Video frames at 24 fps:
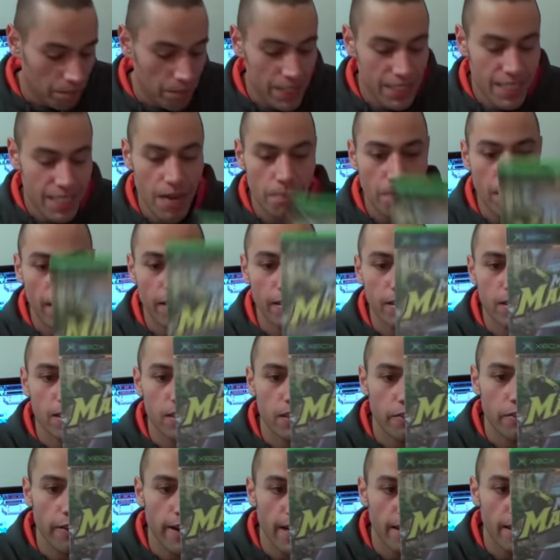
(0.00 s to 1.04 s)
Midtown Madness
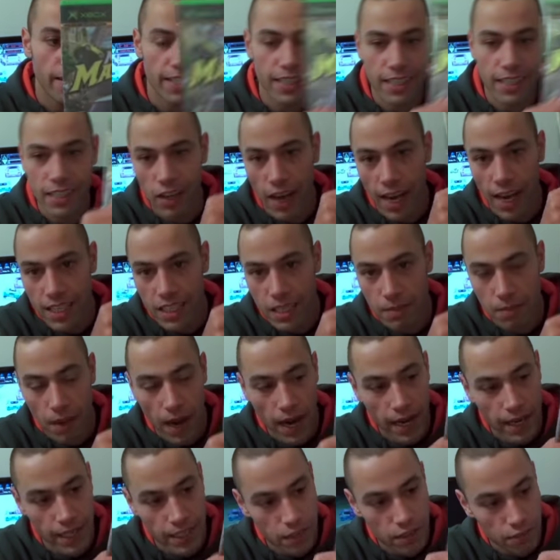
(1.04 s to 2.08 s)
3, this is not actually
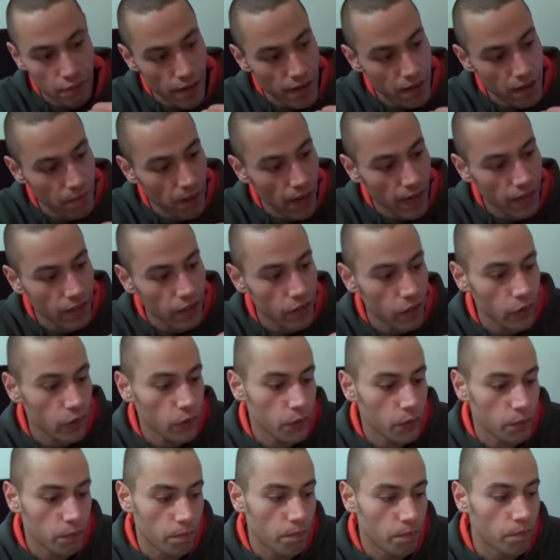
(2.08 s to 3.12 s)
mine, it's a friend of mine
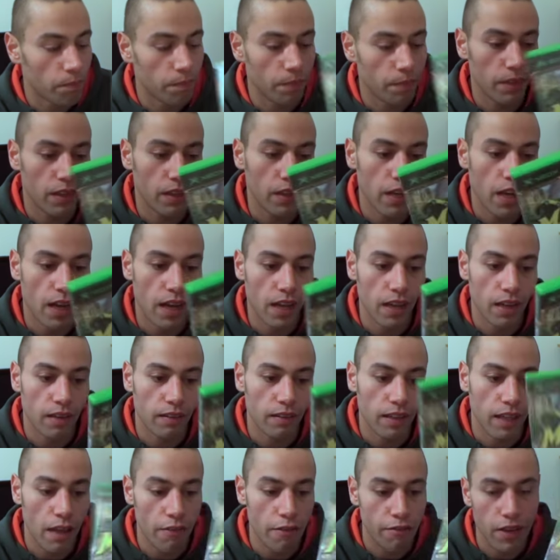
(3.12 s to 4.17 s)
who
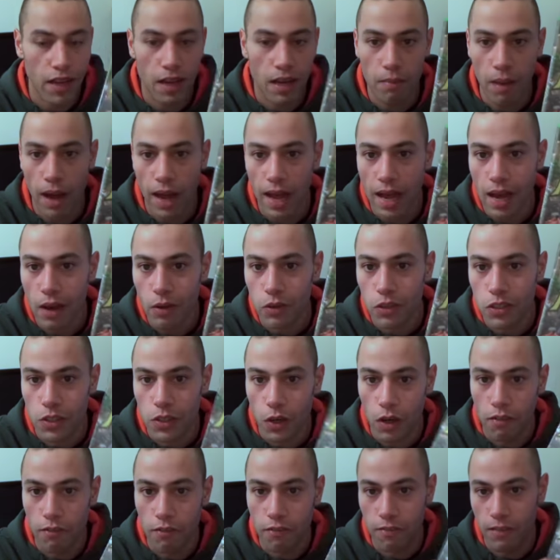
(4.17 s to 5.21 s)
left it at my house,
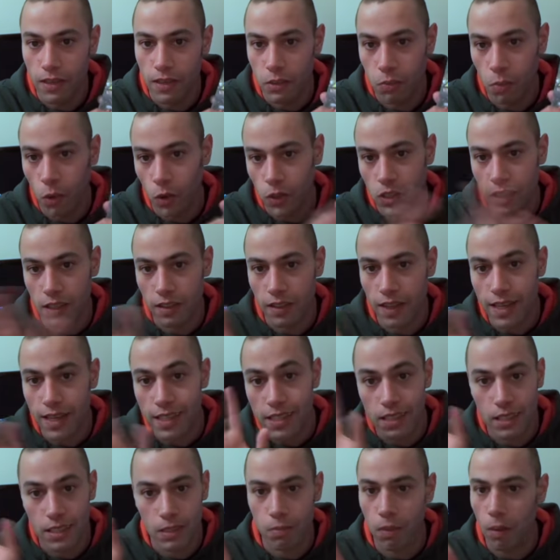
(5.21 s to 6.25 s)
so if he's watching
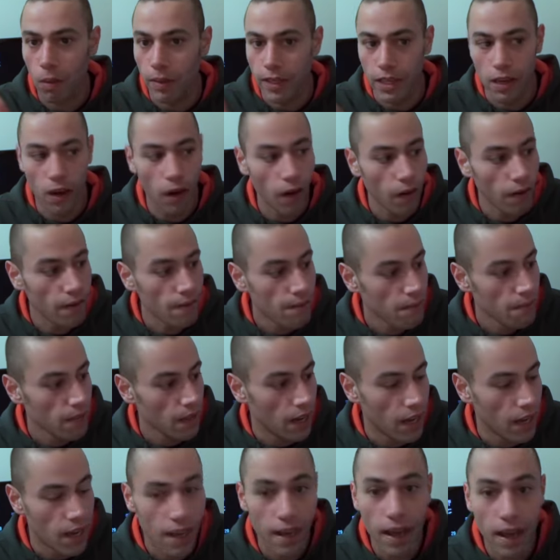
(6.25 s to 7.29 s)
this, he's probably not.
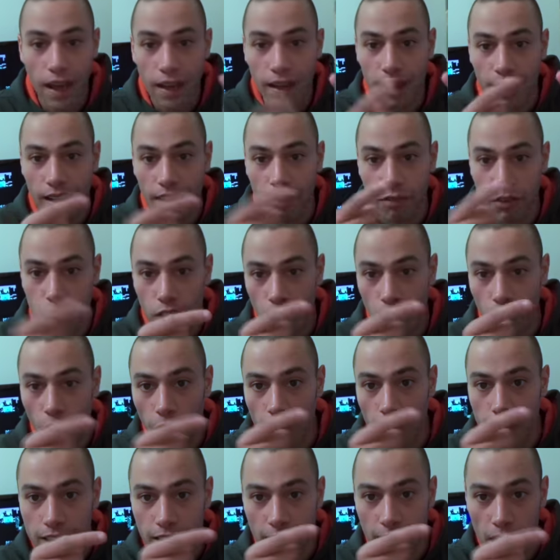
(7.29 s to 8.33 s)
I've still got
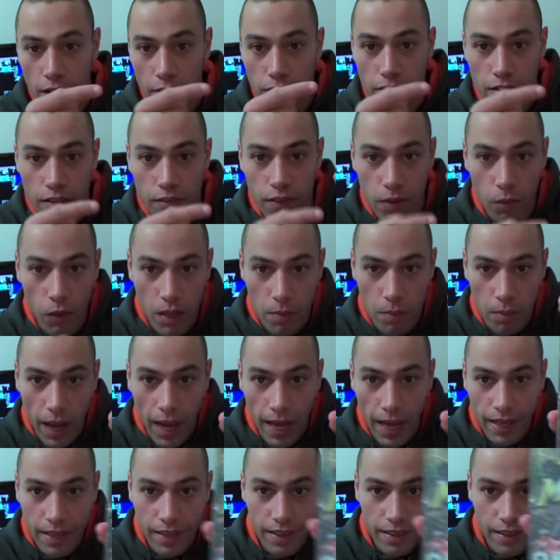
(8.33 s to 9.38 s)
this, Gav. If you want it
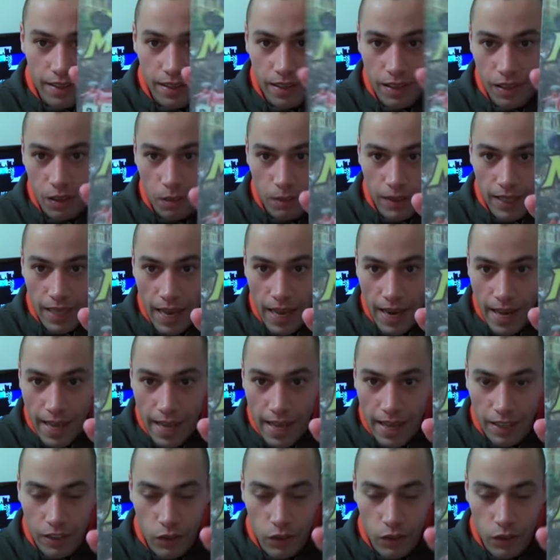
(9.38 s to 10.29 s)
back, you can come and get it.